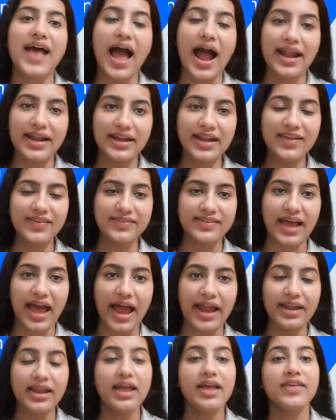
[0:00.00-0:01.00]

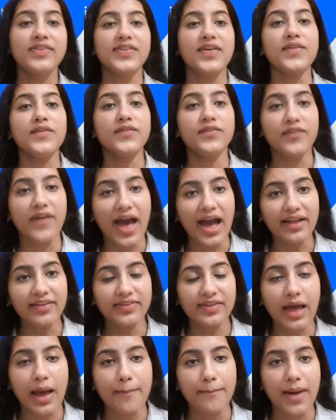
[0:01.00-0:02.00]
understand some facts
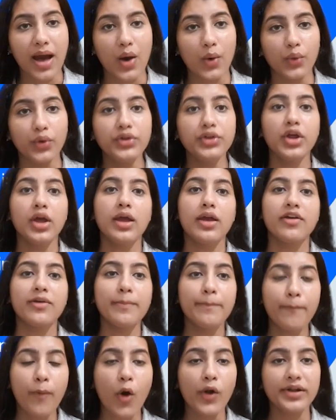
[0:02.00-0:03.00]
about,
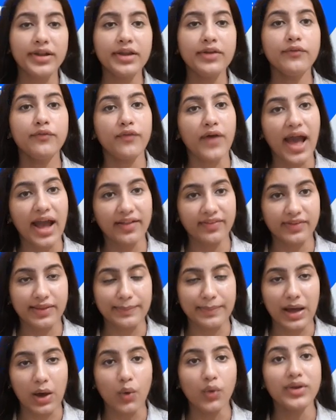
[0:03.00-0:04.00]
important facts
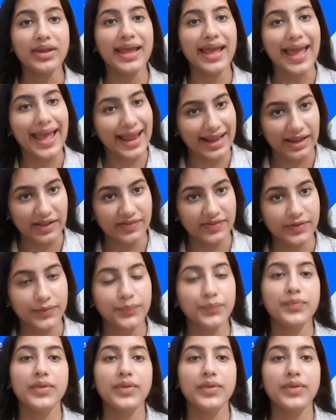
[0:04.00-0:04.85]
about Ellis.